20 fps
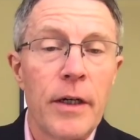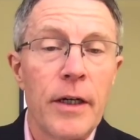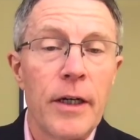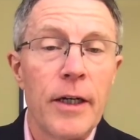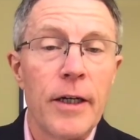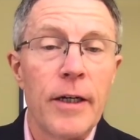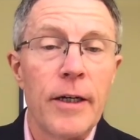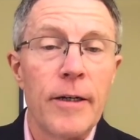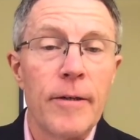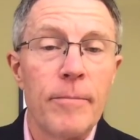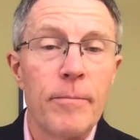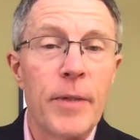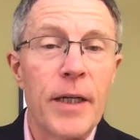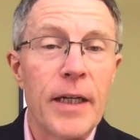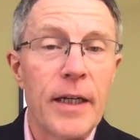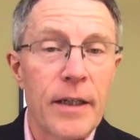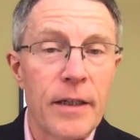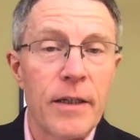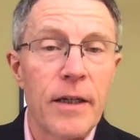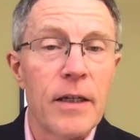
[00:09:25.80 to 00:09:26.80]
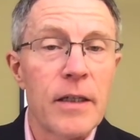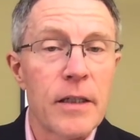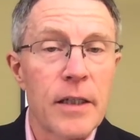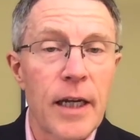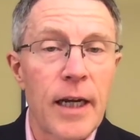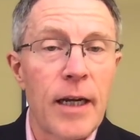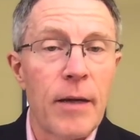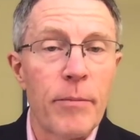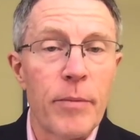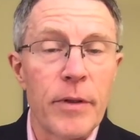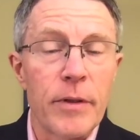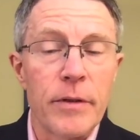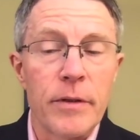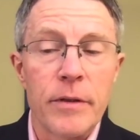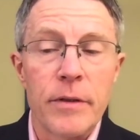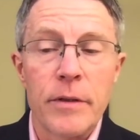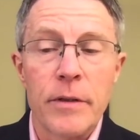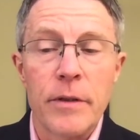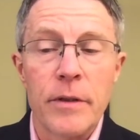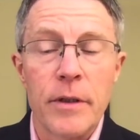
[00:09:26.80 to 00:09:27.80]
Uh, but it does happen.
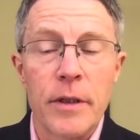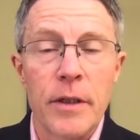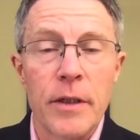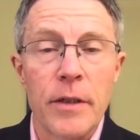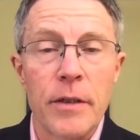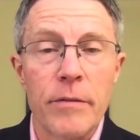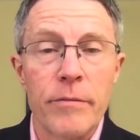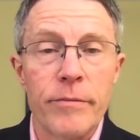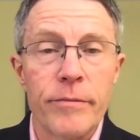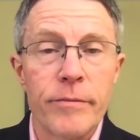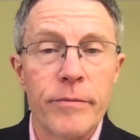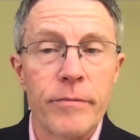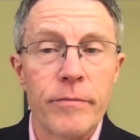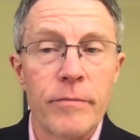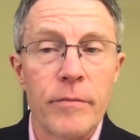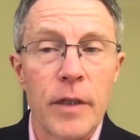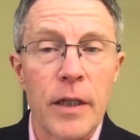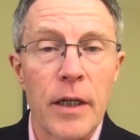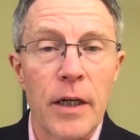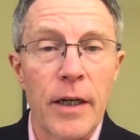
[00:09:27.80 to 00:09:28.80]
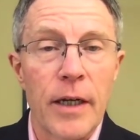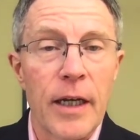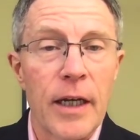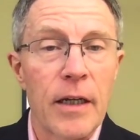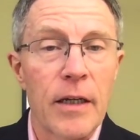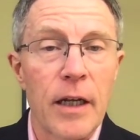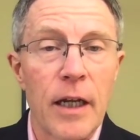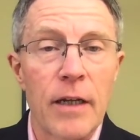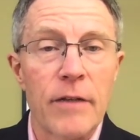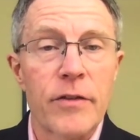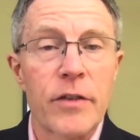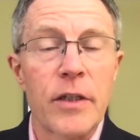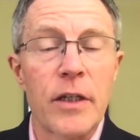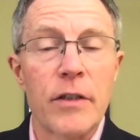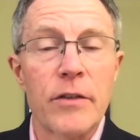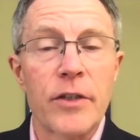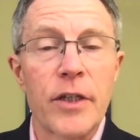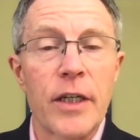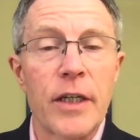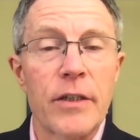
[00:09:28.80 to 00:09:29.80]
Um, again, lifestyle
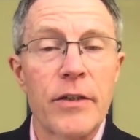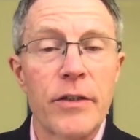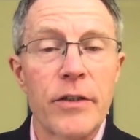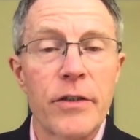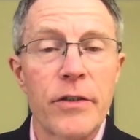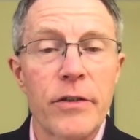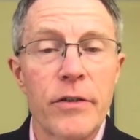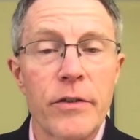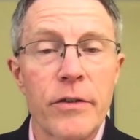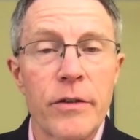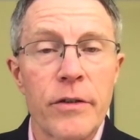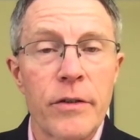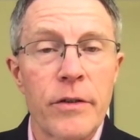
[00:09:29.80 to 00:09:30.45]
changes,